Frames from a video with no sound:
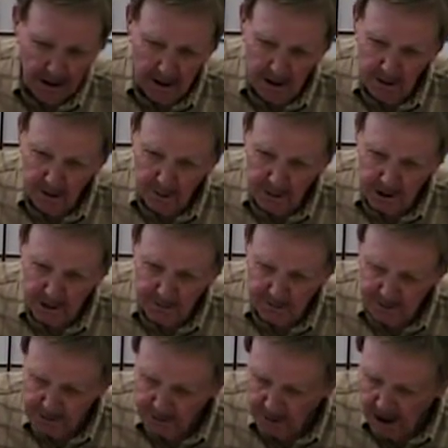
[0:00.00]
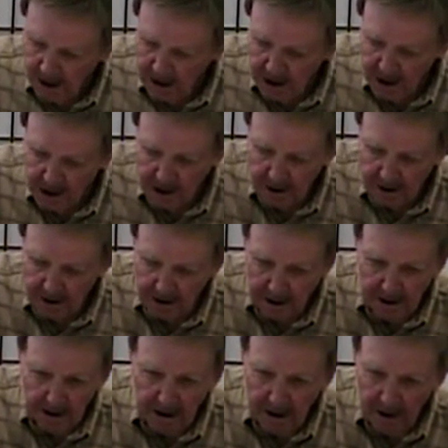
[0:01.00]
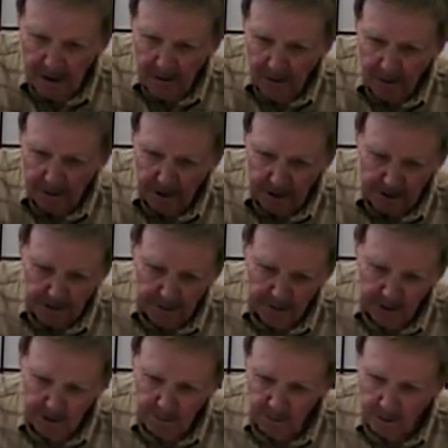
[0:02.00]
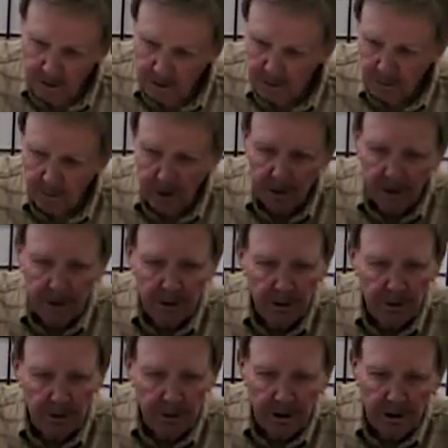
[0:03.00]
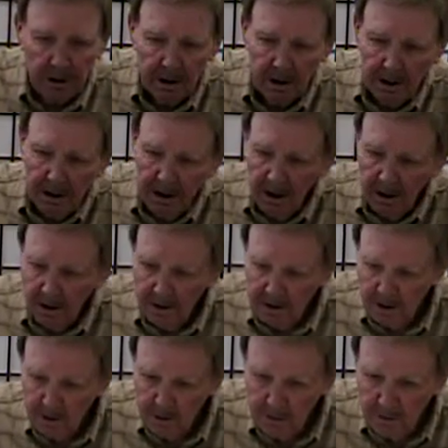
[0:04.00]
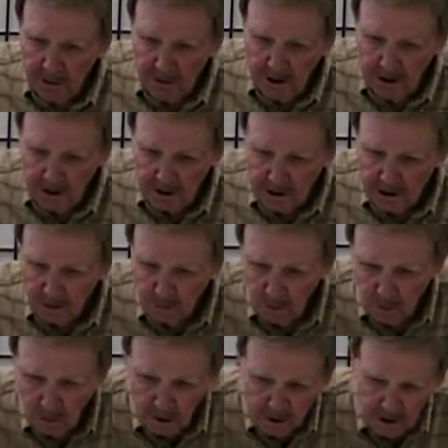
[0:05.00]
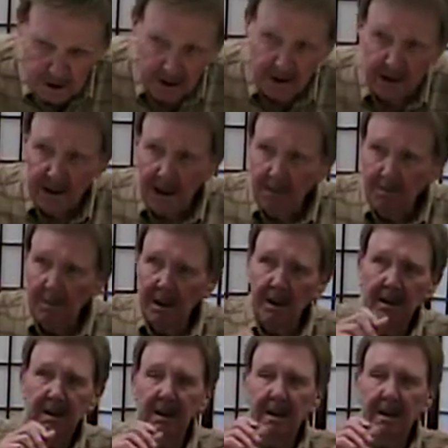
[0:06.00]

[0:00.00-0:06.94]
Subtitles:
You know, it's strange, though, that during World War II, the two theaters of war didn't seem to